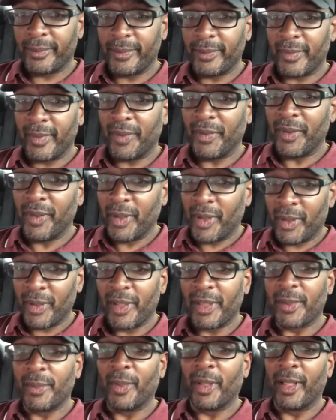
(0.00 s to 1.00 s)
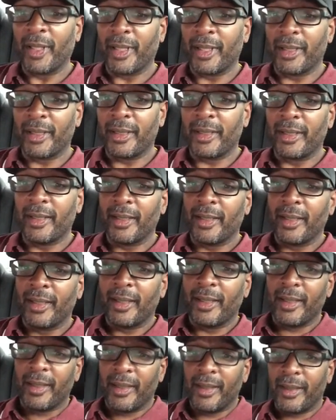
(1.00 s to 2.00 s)
if you know this market,
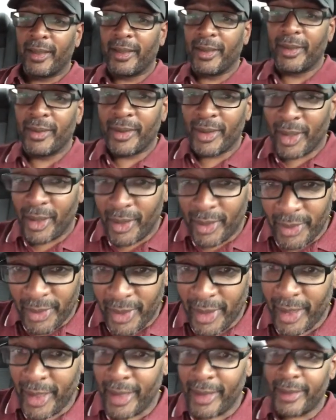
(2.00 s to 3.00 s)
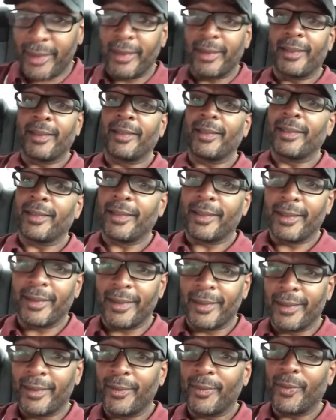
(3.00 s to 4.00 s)
you know that
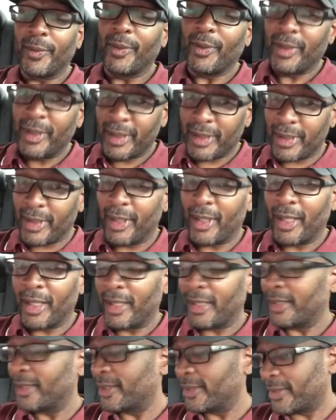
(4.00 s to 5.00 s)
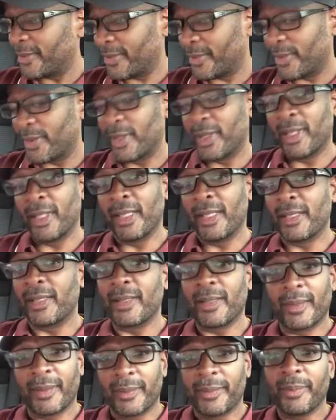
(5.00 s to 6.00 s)
for this car,
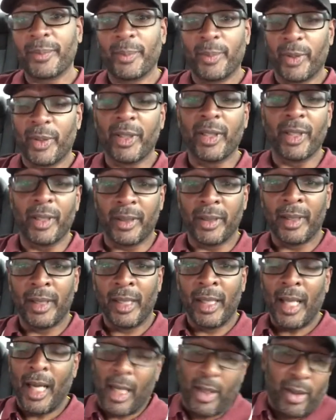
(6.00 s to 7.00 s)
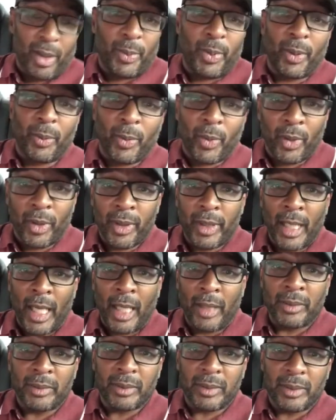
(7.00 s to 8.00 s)
it's pretty good. I could have put more
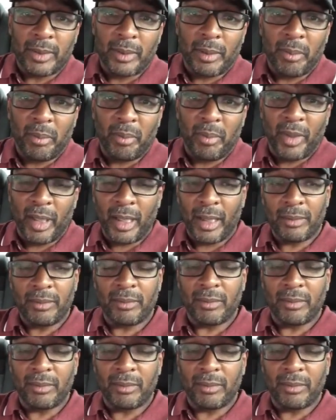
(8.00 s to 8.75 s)
down, but